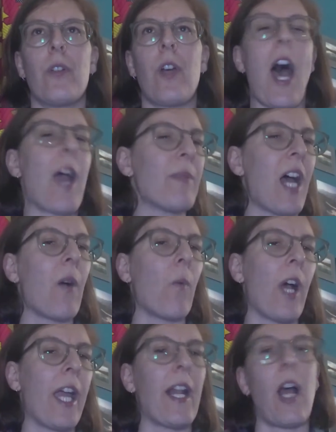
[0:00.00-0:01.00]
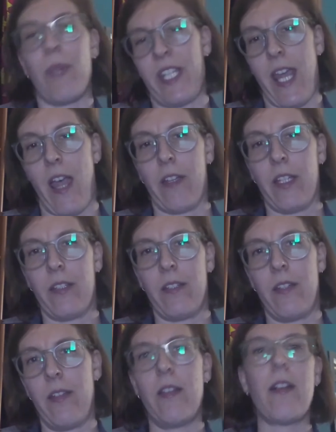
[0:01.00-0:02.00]
I'm not white, I'm Italian.
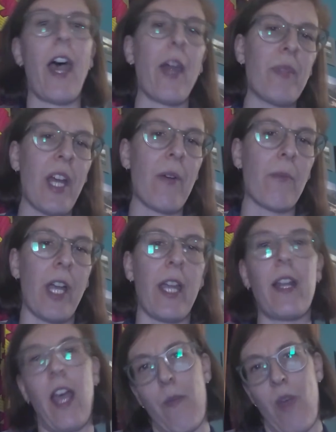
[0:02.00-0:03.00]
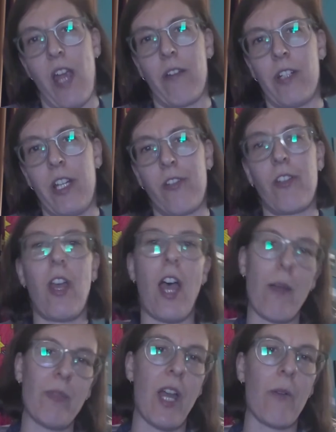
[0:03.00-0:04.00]
I'm not white, I'm Irish.
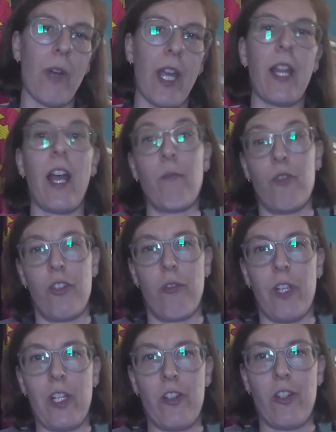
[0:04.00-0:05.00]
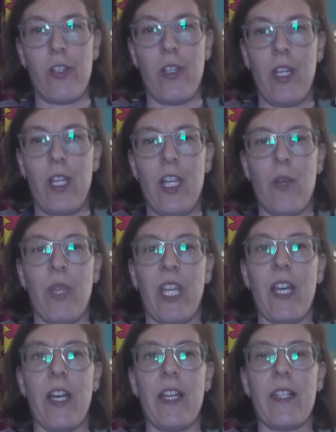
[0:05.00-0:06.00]
I'm not white, I'm Jewish.
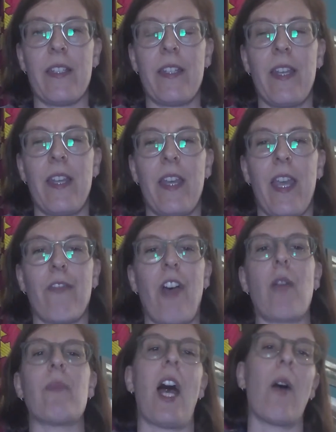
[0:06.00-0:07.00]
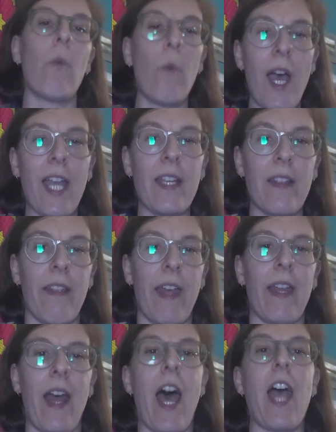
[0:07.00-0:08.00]
Because if I'm not white,
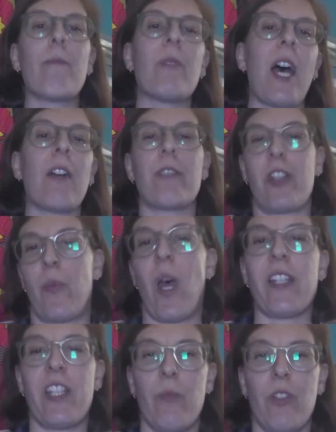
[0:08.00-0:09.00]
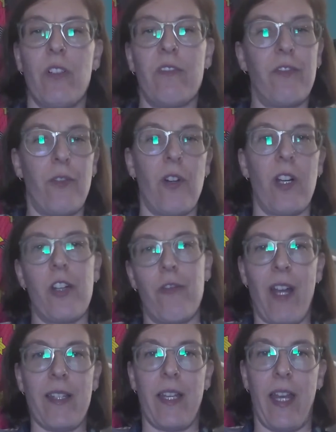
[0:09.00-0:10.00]
then I'm not responsible for
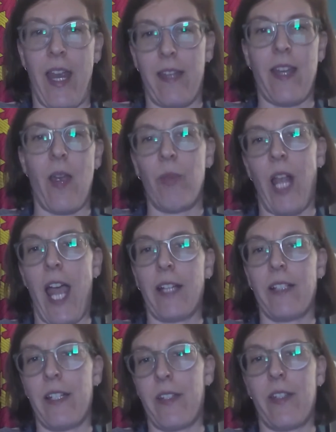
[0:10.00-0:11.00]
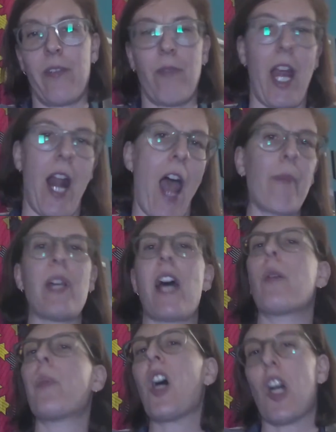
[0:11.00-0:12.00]
addressing anti-blackness, right? I'm
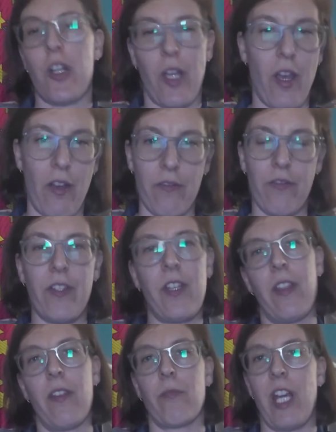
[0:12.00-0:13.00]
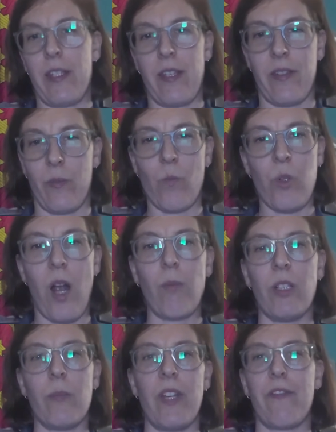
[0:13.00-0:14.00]
not a part of the racism
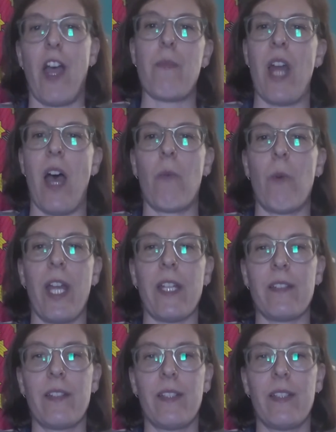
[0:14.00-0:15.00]
problem if I'm not white.